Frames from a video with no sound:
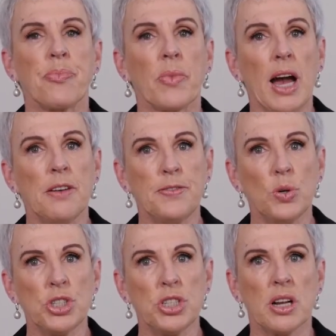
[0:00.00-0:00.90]

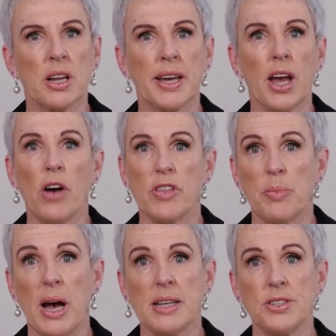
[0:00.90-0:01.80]
Unfortunately, over the
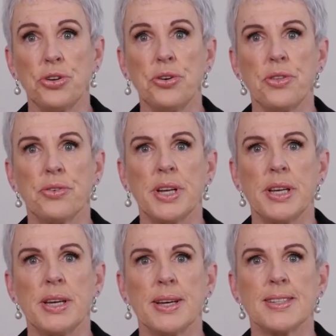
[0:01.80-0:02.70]
past 2 to 3
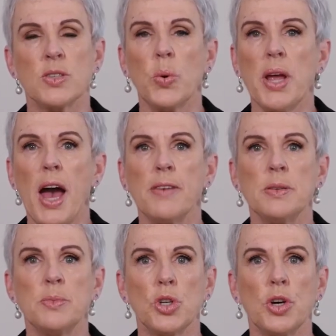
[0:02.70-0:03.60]
years, we have
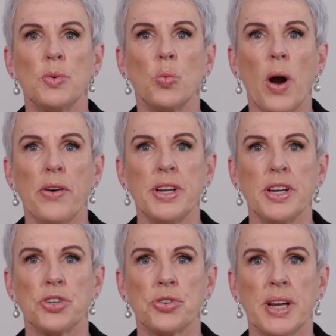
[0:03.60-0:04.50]
observed worrying
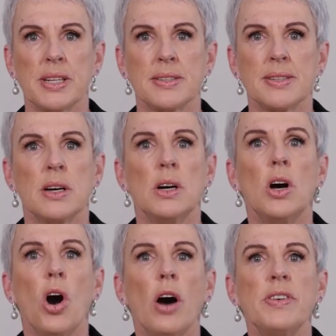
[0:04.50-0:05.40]
trends
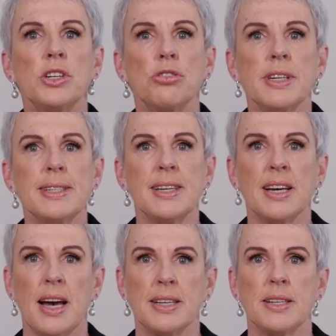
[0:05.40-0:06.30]
of increasing
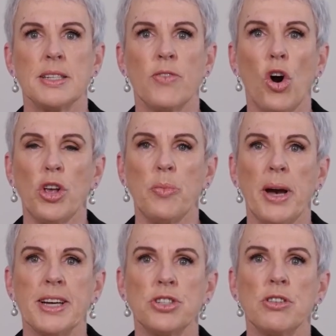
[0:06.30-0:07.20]
cases of
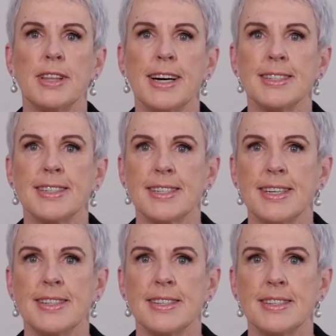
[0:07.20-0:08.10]
occupational lung
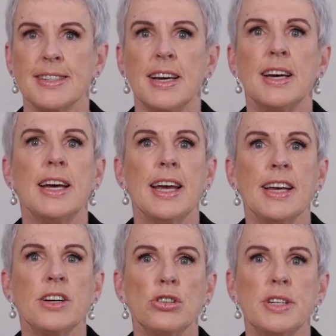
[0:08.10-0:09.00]
diseases,
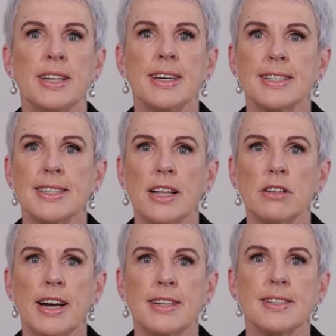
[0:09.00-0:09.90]
including
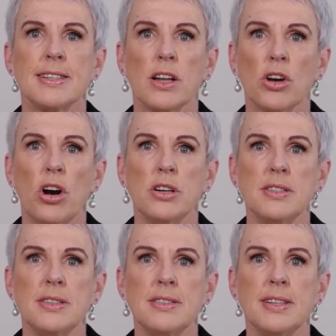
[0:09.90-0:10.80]
accelerated
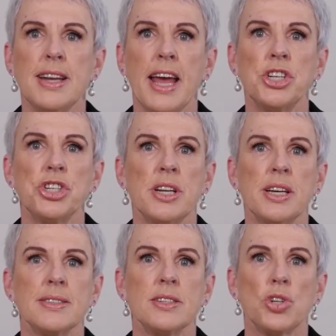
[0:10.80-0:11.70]
silicosis in
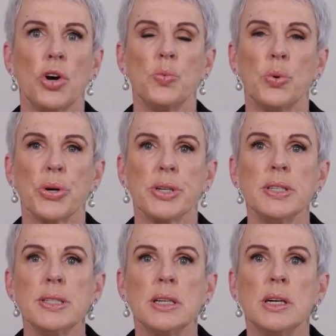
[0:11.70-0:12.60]
engineered stone workers,